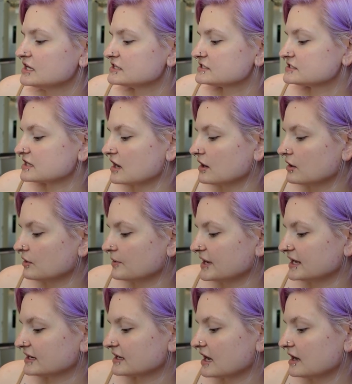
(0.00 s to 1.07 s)
So
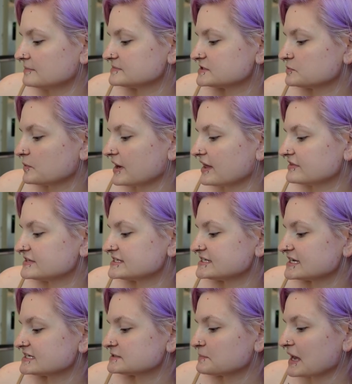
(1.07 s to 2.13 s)
it comes with
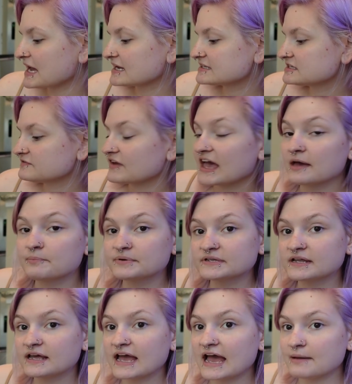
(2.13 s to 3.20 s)
6 packets of
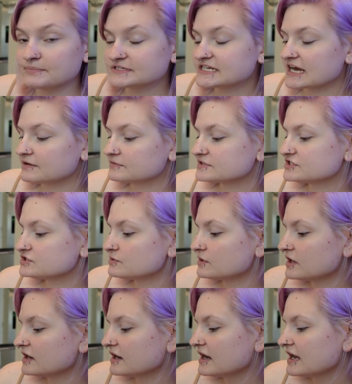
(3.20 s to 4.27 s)
Appetite
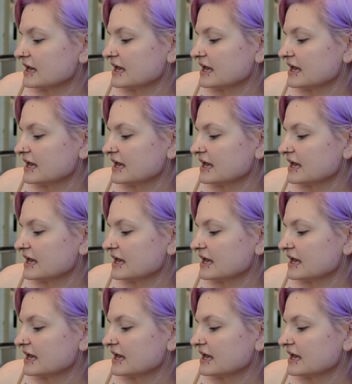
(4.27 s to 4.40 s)
Restore